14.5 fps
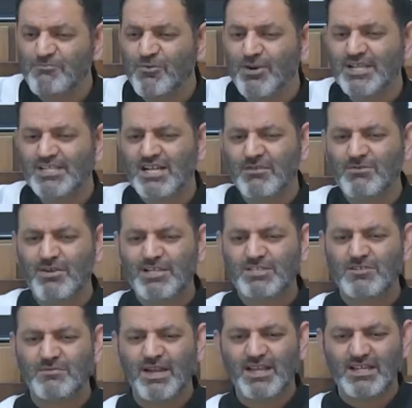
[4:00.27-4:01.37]
point I'm going
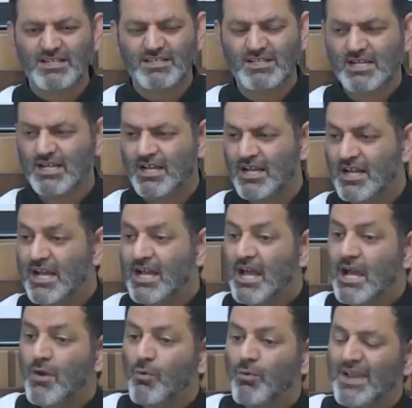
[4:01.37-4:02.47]
to make.
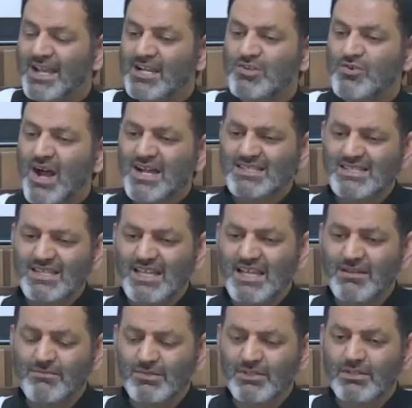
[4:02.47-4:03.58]
We granted
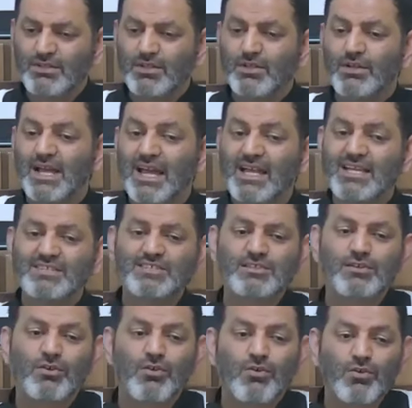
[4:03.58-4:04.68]
him his
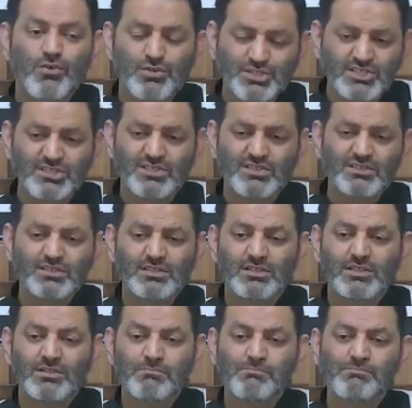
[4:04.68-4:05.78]
rushd
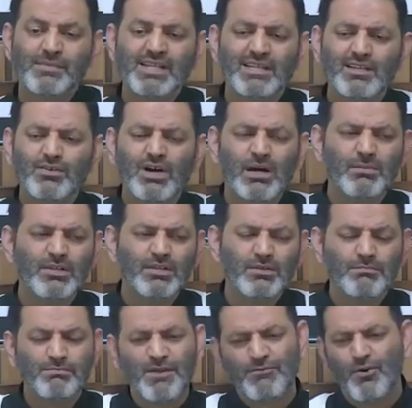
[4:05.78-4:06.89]
min qabl,
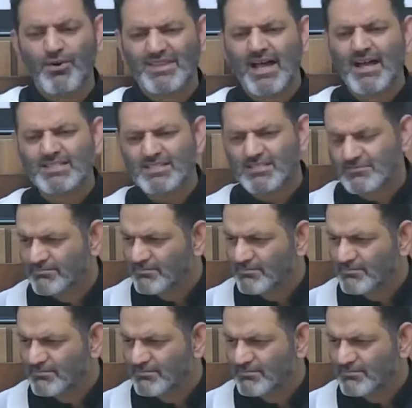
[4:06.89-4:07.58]
before that.